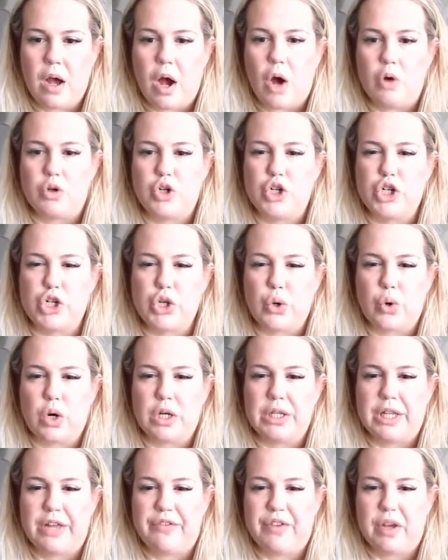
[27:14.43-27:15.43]
Oh, just
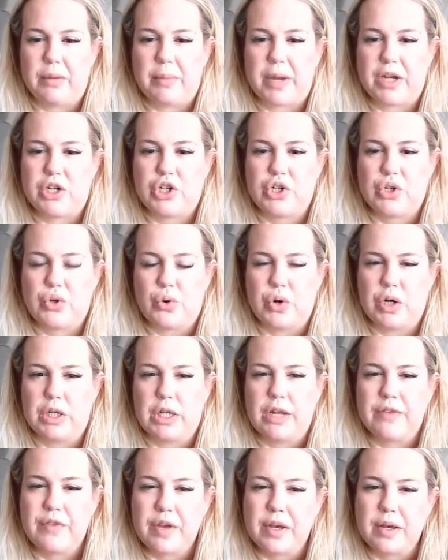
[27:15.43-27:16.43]
Shore Living. By Shore
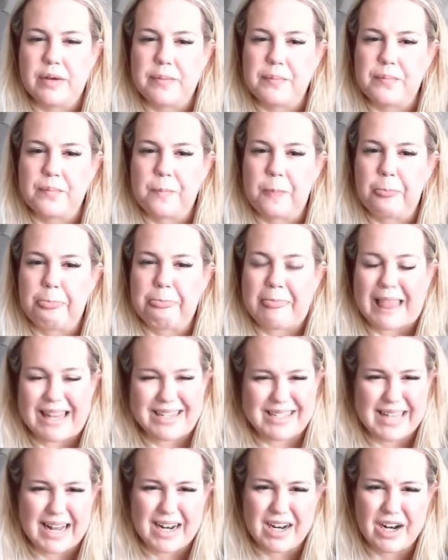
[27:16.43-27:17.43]
Living?
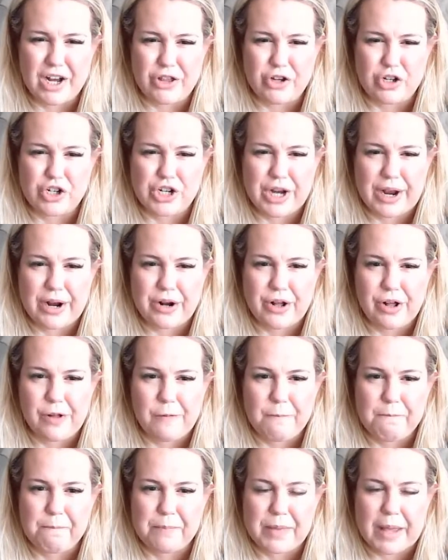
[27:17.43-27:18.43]
Is that another
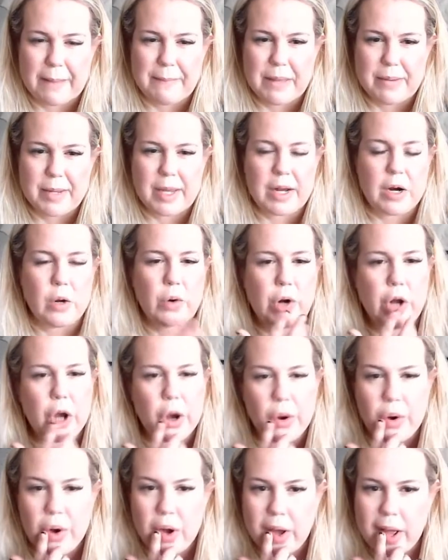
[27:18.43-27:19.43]
channel that maybe I don't
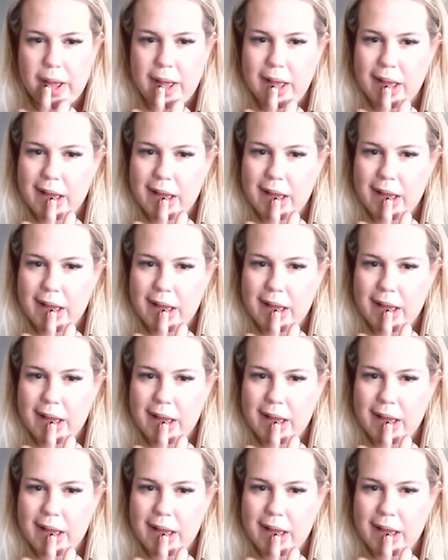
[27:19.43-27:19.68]
know?